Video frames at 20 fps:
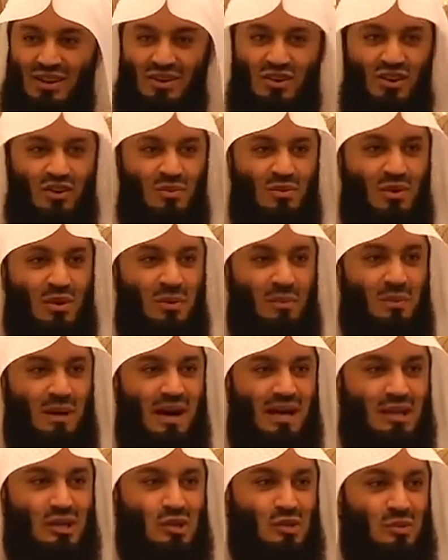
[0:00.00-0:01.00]
no more
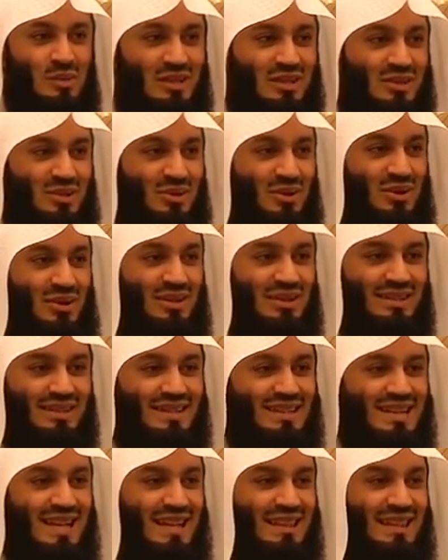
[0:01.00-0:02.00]
bathroom and so
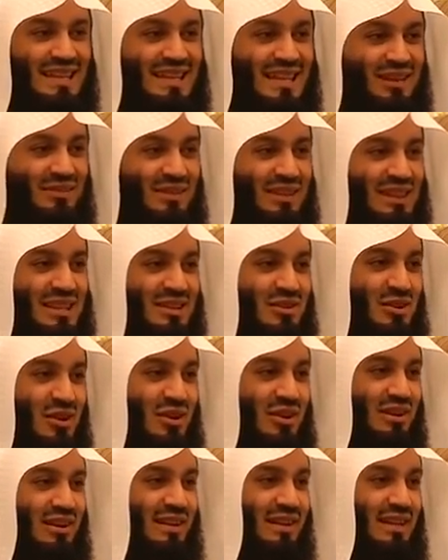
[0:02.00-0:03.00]
on. Nothing, everything
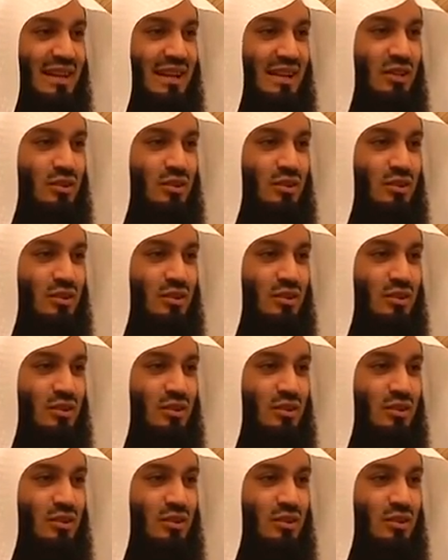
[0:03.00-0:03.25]
gone.